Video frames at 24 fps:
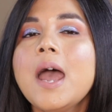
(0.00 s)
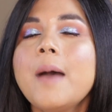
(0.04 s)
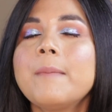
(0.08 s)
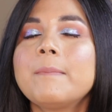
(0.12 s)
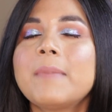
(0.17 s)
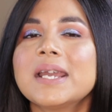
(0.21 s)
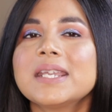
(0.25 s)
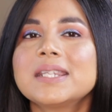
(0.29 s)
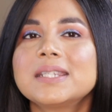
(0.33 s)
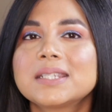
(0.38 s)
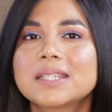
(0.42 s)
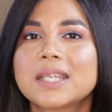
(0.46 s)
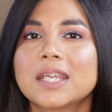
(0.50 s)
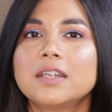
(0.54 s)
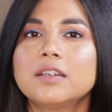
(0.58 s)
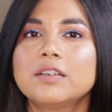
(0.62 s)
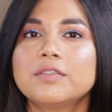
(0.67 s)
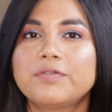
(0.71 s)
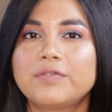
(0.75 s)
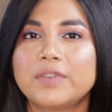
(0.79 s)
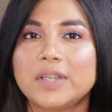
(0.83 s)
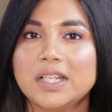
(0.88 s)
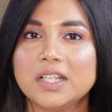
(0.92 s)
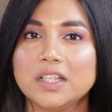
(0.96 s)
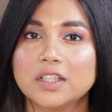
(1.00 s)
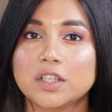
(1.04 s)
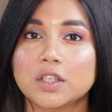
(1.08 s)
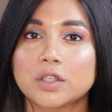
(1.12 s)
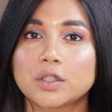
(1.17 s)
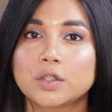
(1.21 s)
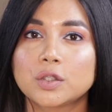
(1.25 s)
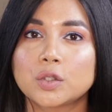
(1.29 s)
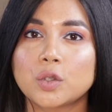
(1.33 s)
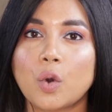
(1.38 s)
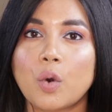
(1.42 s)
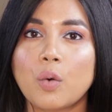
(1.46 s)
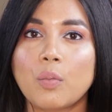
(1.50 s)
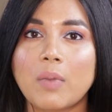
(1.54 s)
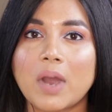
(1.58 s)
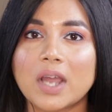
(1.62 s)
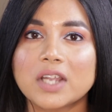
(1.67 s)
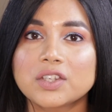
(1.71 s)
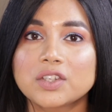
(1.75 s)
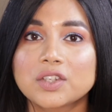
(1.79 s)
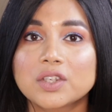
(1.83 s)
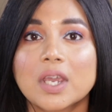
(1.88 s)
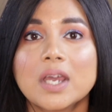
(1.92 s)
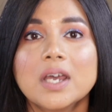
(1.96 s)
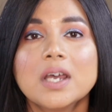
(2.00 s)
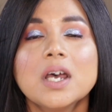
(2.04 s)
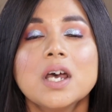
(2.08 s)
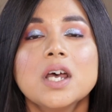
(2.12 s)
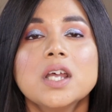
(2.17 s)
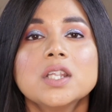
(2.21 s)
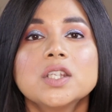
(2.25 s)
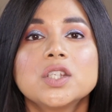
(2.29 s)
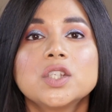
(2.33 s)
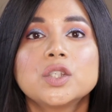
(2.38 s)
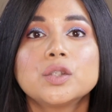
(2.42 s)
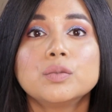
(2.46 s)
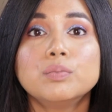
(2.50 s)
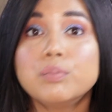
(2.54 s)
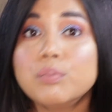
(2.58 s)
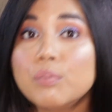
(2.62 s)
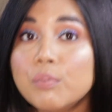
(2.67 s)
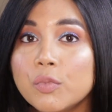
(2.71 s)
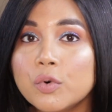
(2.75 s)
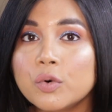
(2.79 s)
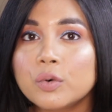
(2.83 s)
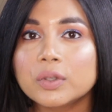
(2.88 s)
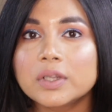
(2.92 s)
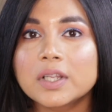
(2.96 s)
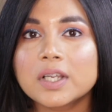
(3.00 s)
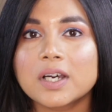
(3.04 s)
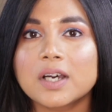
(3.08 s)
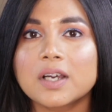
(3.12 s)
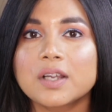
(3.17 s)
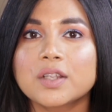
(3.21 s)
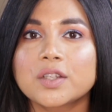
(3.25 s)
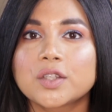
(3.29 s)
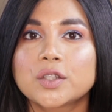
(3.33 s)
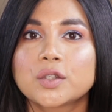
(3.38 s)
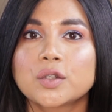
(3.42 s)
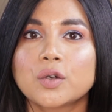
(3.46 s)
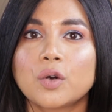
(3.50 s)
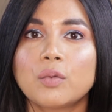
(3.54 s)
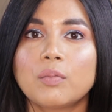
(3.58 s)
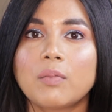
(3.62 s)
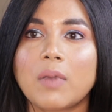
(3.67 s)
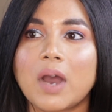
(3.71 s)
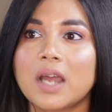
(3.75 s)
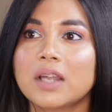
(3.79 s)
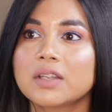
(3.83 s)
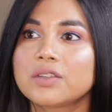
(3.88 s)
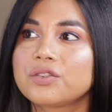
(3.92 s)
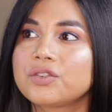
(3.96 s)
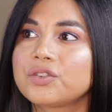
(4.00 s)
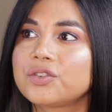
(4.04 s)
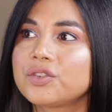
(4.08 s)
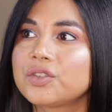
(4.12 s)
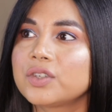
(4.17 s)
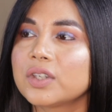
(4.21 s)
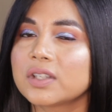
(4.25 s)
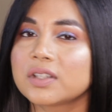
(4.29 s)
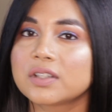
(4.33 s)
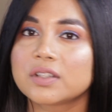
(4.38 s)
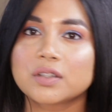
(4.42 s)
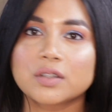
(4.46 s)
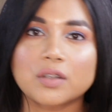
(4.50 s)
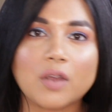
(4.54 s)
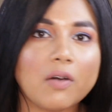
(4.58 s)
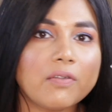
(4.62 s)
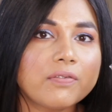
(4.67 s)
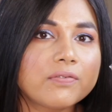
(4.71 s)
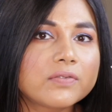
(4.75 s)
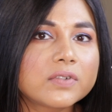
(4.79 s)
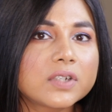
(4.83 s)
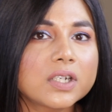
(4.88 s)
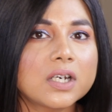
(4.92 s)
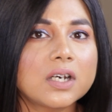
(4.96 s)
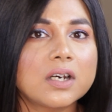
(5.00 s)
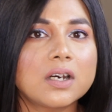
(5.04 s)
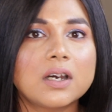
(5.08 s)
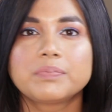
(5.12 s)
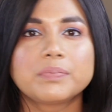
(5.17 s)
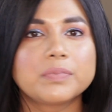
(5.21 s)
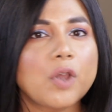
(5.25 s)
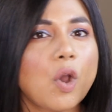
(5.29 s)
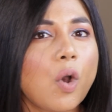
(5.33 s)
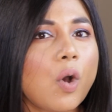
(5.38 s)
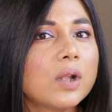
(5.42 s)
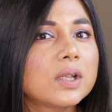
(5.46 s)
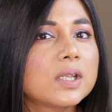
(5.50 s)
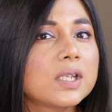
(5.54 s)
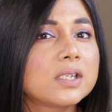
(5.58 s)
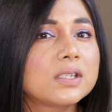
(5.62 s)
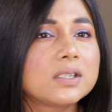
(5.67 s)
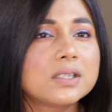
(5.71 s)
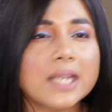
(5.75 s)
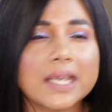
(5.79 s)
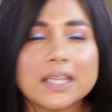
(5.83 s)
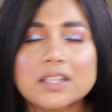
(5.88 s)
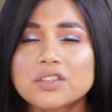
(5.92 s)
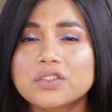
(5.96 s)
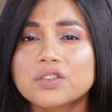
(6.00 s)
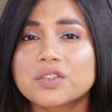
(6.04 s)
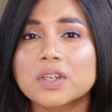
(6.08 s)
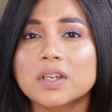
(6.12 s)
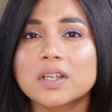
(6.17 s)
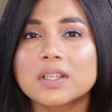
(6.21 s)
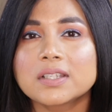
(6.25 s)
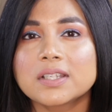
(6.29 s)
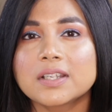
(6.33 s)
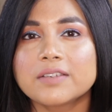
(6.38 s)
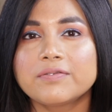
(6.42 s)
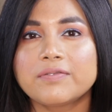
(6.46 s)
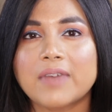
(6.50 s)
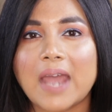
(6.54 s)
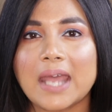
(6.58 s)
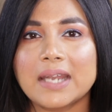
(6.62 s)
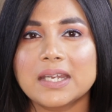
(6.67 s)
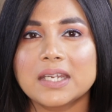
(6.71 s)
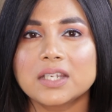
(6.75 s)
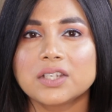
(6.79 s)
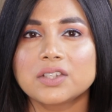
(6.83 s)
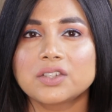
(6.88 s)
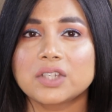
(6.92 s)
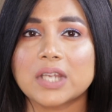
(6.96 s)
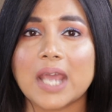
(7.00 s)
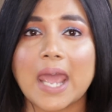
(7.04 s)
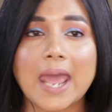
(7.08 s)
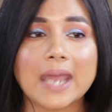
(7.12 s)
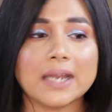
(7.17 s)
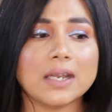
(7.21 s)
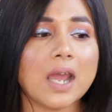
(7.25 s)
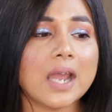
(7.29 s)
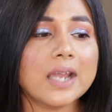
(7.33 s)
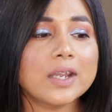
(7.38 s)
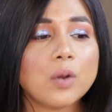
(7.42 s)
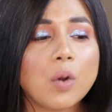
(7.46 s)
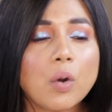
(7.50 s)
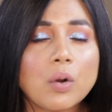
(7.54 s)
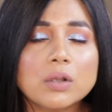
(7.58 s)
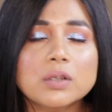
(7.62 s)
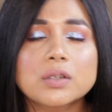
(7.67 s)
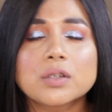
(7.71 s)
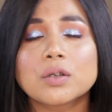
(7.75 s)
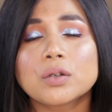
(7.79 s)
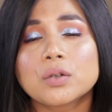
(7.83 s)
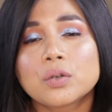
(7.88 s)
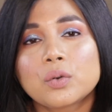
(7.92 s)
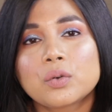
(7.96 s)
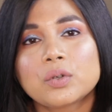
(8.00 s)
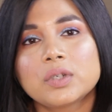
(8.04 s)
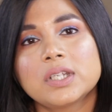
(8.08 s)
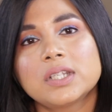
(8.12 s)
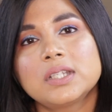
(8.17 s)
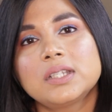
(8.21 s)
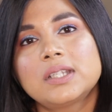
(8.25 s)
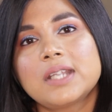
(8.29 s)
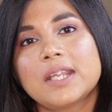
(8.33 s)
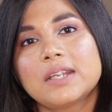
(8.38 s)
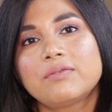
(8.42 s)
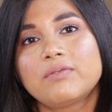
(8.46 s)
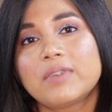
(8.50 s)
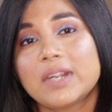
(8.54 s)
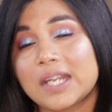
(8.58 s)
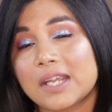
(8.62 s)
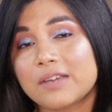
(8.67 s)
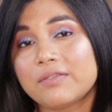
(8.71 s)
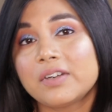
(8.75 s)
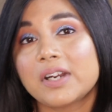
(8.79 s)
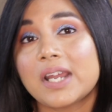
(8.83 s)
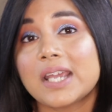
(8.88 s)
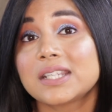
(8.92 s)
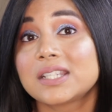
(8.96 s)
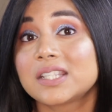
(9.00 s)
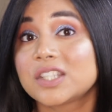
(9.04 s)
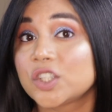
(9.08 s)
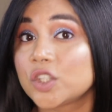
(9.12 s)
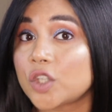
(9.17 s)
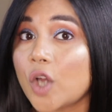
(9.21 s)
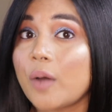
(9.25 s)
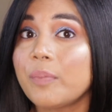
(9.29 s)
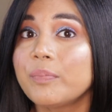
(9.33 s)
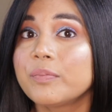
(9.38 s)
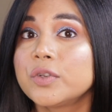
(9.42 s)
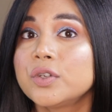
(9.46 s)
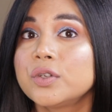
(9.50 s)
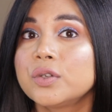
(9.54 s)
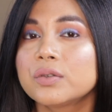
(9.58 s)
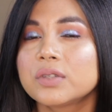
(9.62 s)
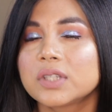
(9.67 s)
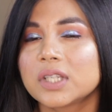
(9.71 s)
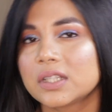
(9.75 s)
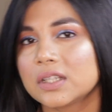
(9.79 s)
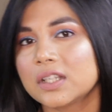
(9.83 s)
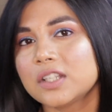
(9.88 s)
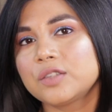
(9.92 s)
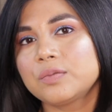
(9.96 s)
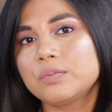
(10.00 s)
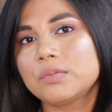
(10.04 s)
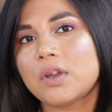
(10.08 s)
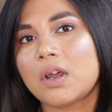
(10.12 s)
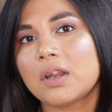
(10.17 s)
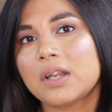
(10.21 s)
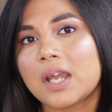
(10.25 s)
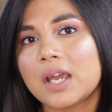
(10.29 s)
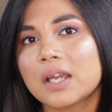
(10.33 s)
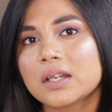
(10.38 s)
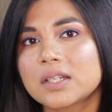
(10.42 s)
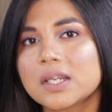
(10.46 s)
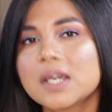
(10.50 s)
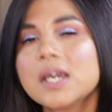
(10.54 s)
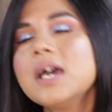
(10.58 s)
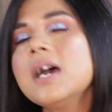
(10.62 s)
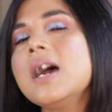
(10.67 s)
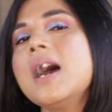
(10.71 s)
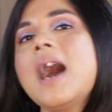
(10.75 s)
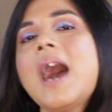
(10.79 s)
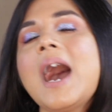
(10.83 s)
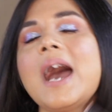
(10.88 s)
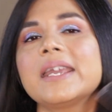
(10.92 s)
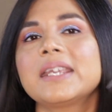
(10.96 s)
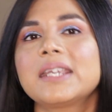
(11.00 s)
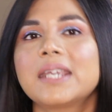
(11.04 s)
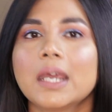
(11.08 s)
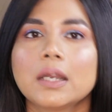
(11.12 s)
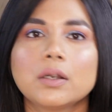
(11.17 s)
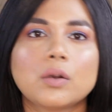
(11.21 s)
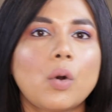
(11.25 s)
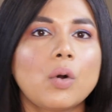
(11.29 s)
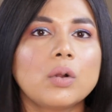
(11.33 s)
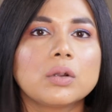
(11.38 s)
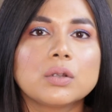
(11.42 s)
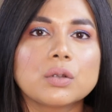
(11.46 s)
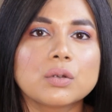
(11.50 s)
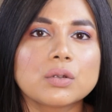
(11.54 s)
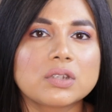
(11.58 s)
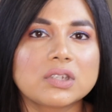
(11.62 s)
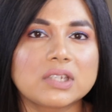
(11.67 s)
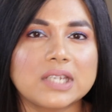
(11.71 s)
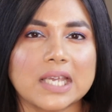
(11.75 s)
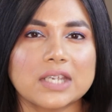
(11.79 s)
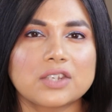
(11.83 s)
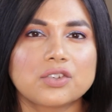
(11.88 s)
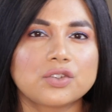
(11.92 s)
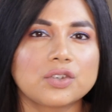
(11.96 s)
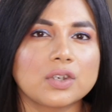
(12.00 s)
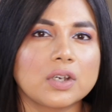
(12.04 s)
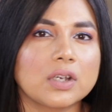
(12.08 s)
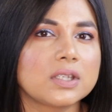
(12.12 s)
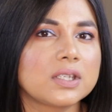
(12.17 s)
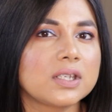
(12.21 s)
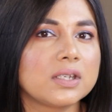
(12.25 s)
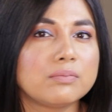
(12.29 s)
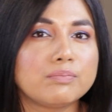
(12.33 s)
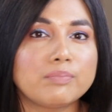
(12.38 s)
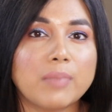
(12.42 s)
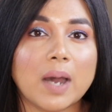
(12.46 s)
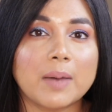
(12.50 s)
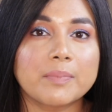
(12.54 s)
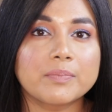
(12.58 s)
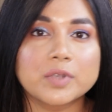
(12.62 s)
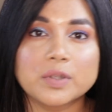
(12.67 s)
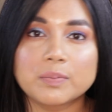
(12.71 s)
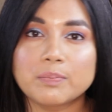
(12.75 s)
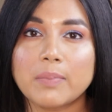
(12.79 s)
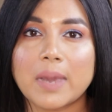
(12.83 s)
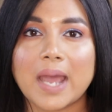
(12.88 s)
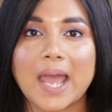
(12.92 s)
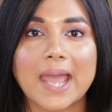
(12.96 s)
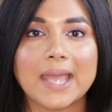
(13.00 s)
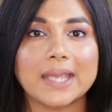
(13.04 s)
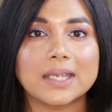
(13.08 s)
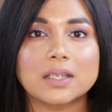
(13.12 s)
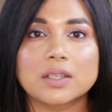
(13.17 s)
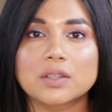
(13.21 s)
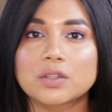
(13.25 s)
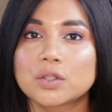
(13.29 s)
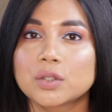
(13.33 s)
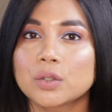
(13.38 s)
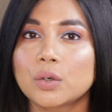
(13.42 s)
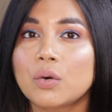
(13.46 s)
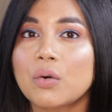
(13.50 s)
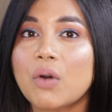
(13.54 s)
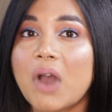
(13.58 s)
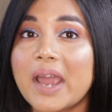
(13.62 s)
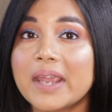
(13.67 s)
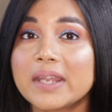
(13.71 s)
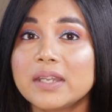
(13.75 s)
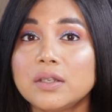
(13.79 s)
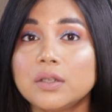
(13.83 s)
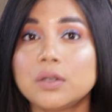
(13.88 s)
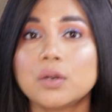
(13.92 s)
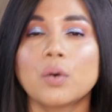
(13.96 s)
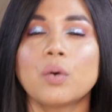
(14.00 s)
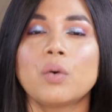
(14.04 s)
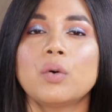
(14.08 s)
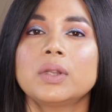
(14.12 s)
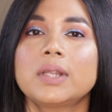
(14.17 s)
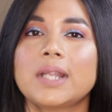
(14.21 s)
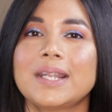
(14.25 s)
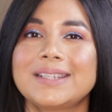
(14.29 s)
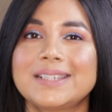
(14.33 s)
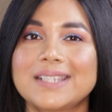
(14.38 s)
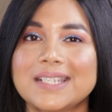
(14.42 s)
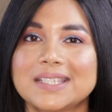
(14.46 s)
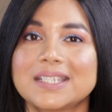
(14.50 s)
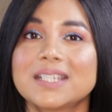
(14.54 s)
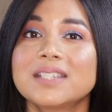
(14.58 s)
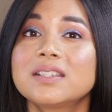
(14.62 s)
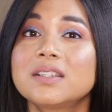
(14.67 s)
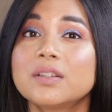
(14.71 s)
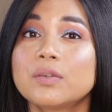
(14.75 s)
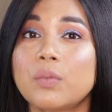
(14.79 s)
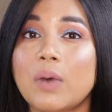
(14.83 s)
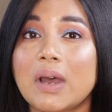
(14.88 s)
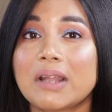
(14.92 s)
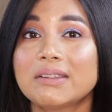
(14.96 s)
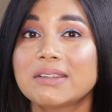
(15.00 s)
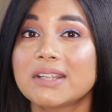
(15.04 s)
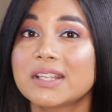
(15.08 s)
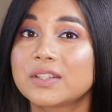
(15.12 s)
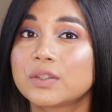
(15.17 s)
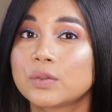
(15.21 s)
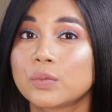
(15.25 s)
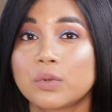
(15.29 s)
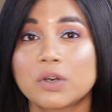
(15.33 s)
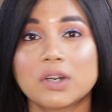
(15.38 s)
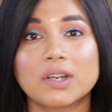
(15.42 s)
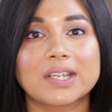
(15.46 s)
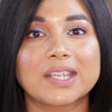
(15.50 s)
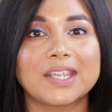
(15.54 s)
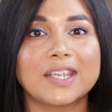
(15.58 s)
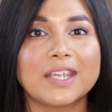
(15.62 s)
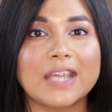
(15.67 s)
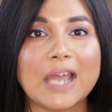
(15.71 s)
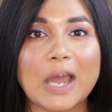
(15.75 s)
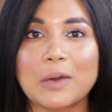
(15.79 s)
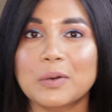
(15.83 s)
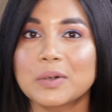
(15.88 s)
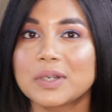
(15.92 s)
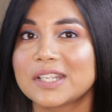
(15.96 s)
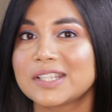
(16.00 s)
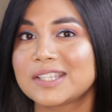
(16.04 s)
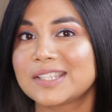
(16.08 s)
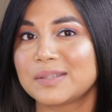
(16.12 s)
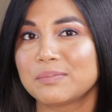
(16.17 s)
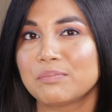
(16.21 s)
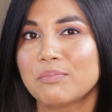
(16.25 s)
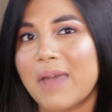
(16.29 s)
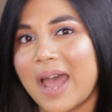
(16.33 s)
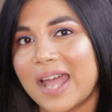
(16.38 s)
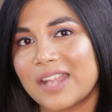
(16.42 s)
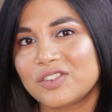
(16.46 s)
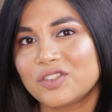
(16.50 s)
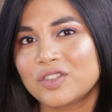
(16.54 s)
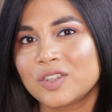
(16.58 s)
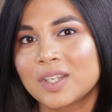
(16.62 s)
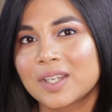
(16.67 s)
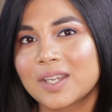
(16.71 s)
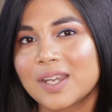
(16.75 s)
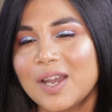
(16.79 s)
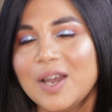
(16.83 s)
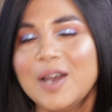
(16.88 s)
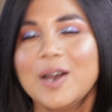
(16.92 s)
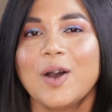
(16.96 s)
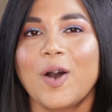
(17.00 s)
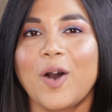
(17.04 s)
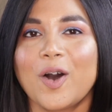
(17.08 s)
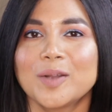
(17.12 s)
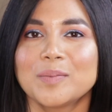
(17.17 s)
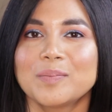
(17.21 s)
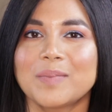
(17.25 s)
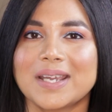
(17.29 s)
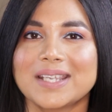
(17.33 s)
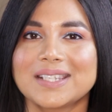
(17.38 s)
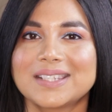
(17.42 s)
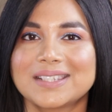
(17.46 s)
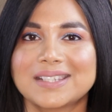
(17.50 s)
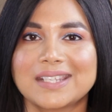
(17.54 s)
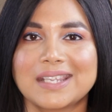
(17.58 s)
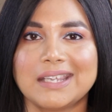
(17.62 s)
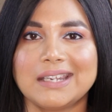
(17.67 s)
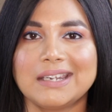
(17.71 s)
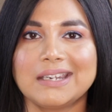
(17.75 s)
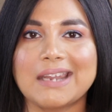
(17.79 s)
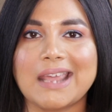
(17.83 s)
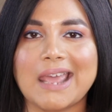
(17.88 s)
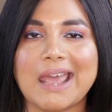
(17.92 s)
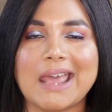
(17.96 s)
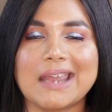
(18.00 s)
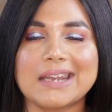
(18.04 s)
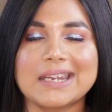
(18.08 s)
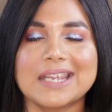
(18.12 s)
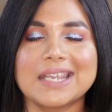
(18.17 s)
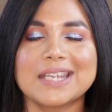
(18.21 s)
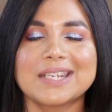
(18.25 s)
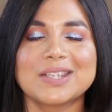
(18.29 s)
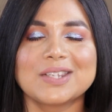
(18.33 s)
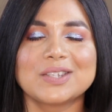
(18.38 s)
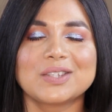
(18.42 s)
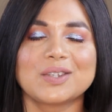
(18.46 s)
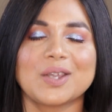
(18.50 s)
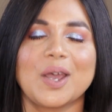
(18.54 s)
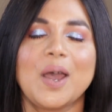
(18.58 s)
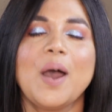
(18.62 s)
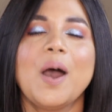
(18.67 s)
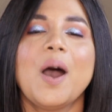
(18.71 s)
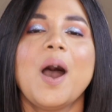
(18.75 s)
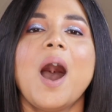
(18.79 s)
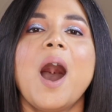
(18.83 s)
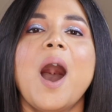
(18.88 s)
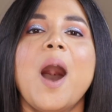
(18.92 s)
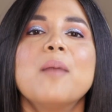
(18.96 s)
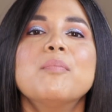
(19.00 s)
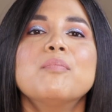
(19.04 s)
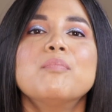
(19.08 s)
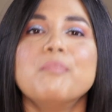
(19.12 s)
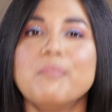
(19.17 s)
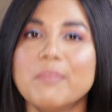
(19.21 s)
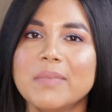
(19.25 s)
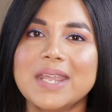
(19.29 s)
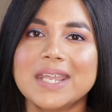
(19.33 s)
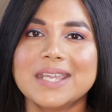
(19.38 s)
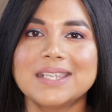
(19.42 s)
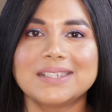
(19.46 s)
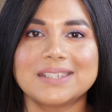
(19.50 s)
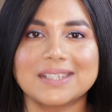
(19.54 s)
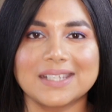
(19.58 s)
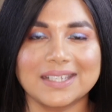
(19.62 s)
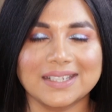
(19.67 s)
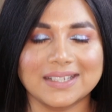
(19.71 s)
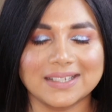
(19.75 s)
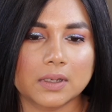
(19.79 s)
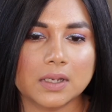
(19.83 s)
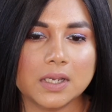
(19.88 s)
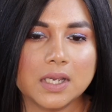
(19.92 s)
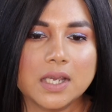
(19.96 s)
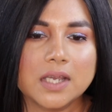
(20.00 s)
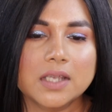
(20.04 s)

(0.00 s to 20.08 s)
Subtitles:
My skin feels so much smoother, so much softer. All the textures have vanished, and I also noticed that whenever I stop using this product, I get all those textures and bumps back. So I know that this is the one that's working out its magic on my skin, and it is amazing.